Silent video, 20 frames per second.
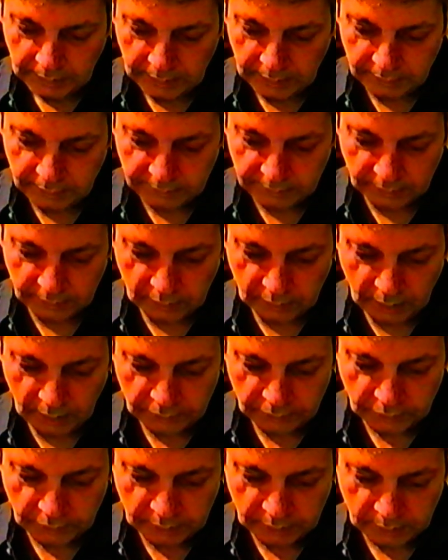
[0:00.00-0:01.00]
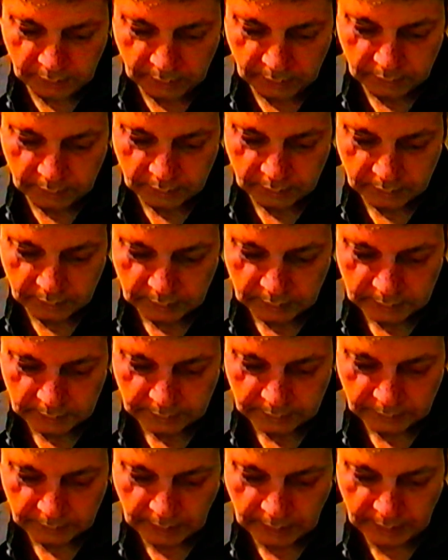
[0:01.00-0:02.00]
It is illogical
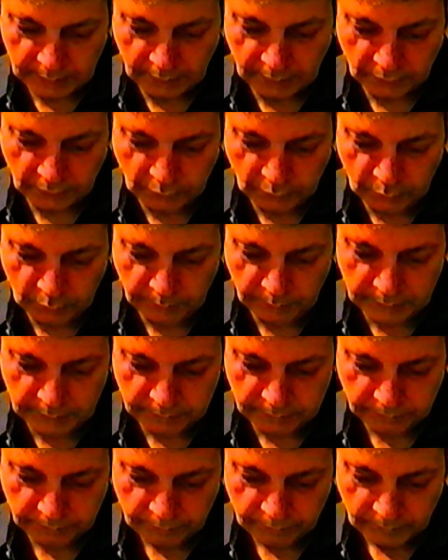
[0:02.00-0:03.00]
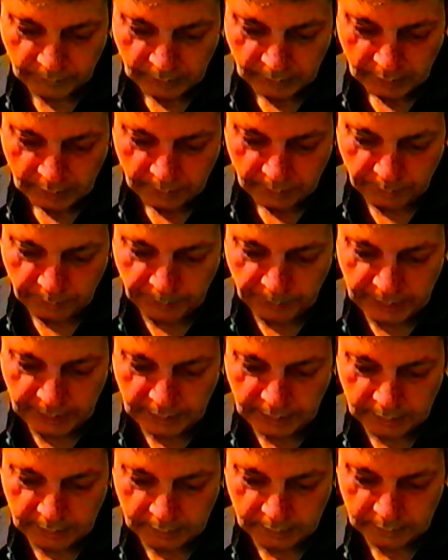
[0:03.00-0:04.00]
and a human
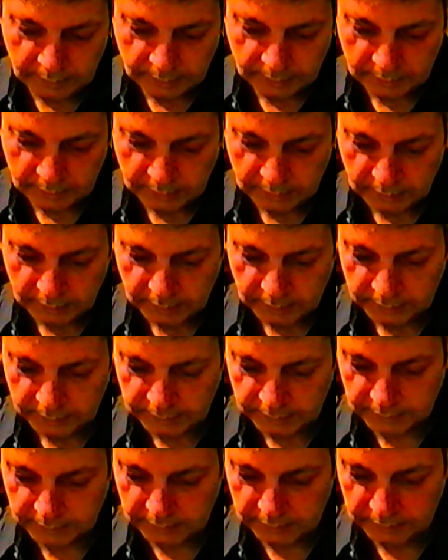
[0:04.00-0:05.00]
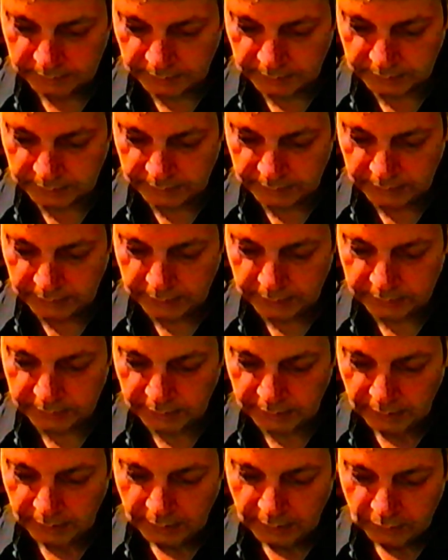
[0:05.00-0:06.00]
being succeeds